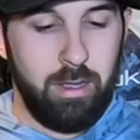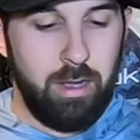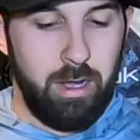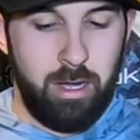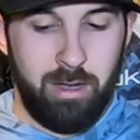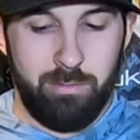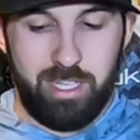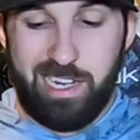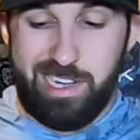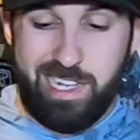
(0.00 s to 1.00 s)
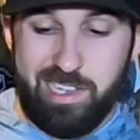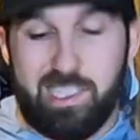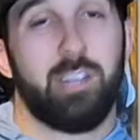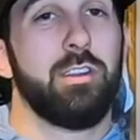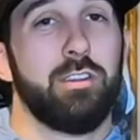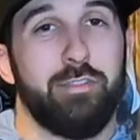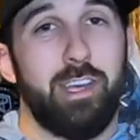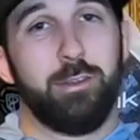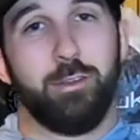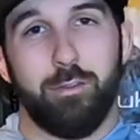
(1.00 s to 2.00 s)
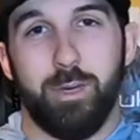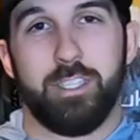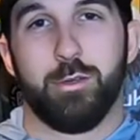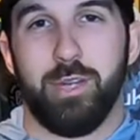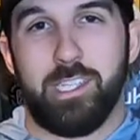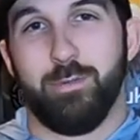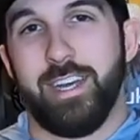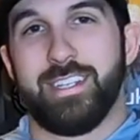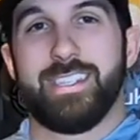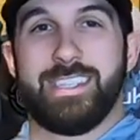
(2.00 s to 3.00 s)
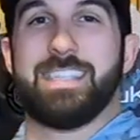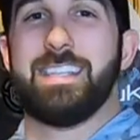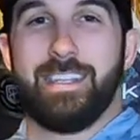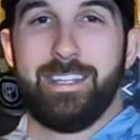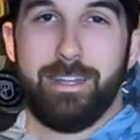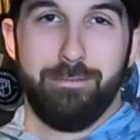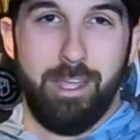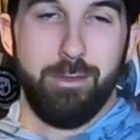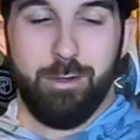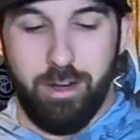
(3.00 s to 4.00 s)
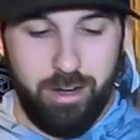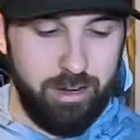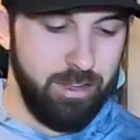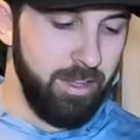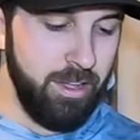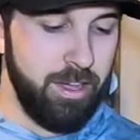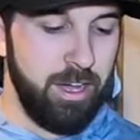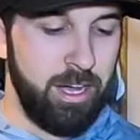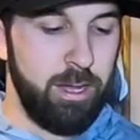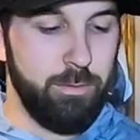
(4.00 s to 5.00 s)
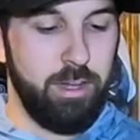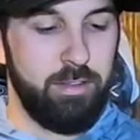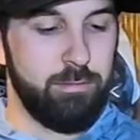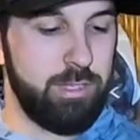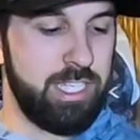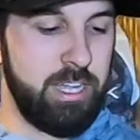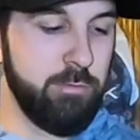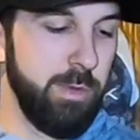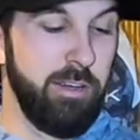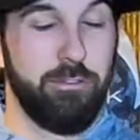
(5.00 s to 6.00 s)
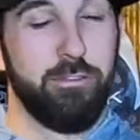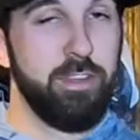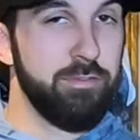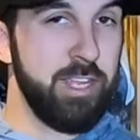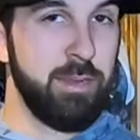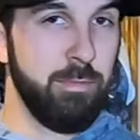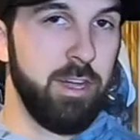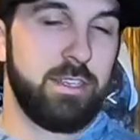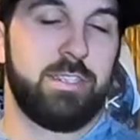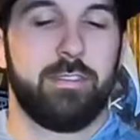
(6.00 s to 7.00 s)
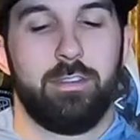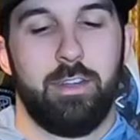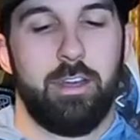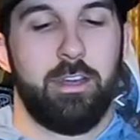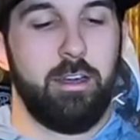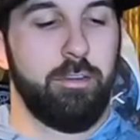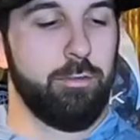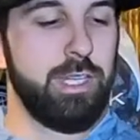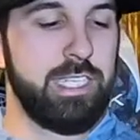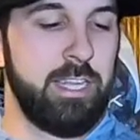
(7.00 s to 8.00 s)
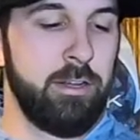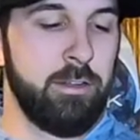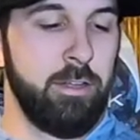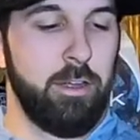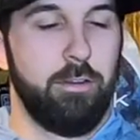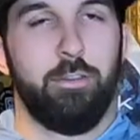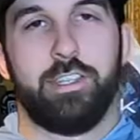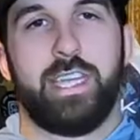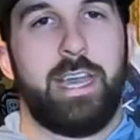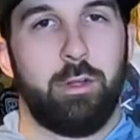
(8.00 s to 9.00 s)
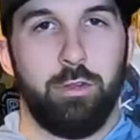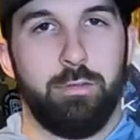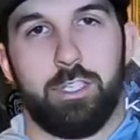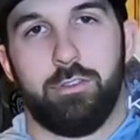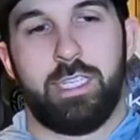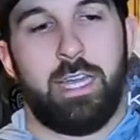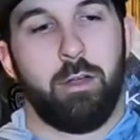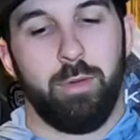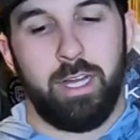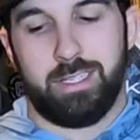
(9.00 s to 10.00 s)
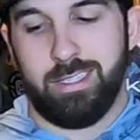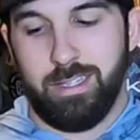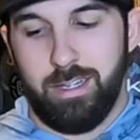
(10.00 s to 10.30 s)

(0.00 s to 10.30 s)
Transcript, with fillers: Um, again, I can't tell you the value of the Monster Bass box because I didn't get a value card, uh, but we saved about 15 bucks uh, off retail for the tackle and mystery tackle box.